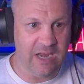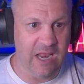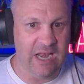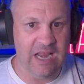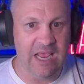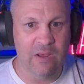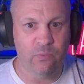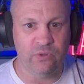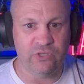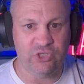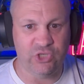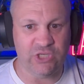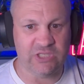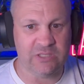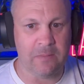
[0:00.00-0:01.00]
And he was
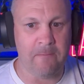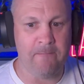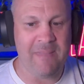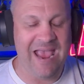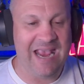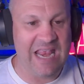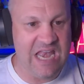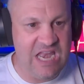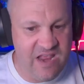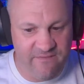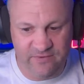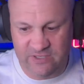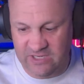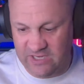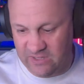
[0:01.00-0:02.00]
just
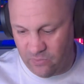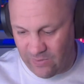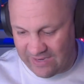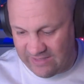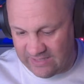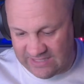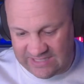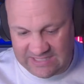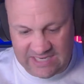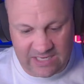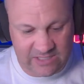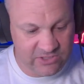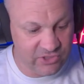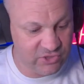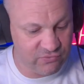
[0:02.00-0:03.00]
magnificent in the way that he
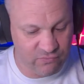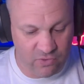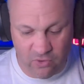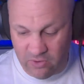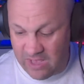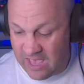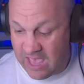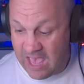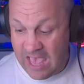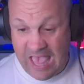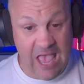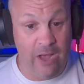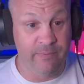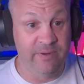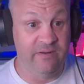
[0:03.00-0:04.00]
stuck to Sarong,
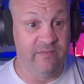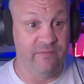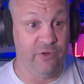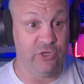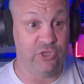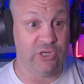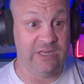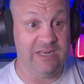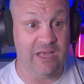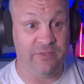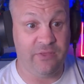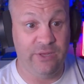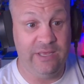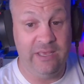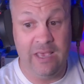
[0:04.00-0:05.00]
helping him to virtually
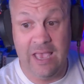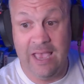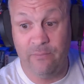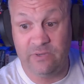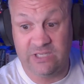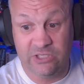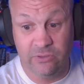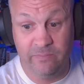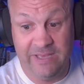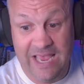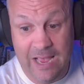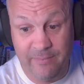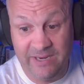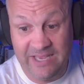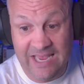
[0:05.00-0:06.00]
nothing, and was still be
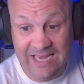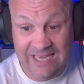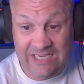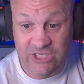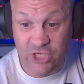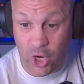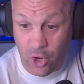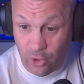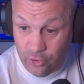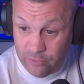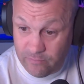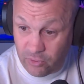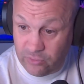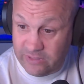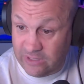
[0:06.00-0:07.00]
able to get his own ball.